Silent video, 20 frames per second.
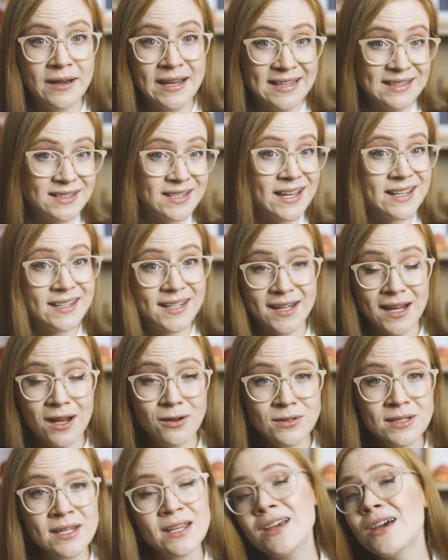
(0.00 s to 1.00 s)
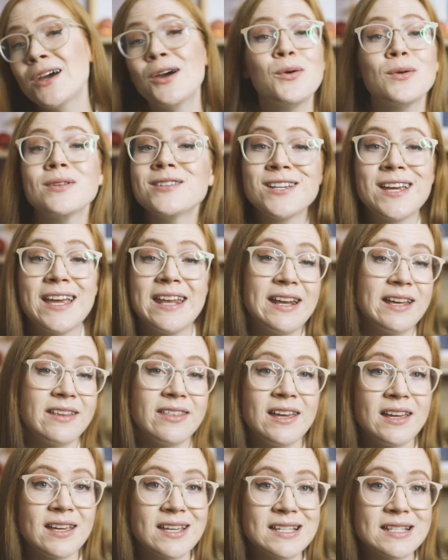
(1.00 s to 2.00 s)
inside and out, which again I
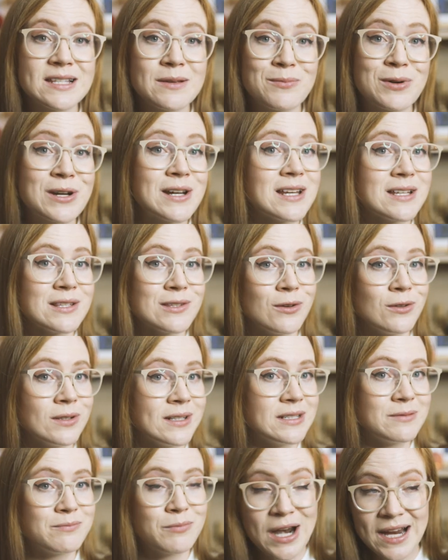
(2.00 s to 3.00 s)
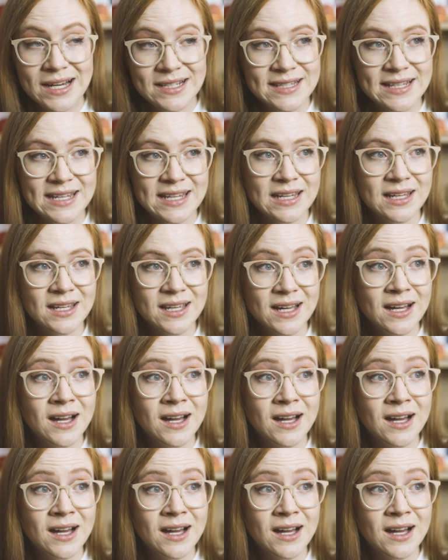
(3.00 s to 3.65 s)
think is a pretty solid pricing.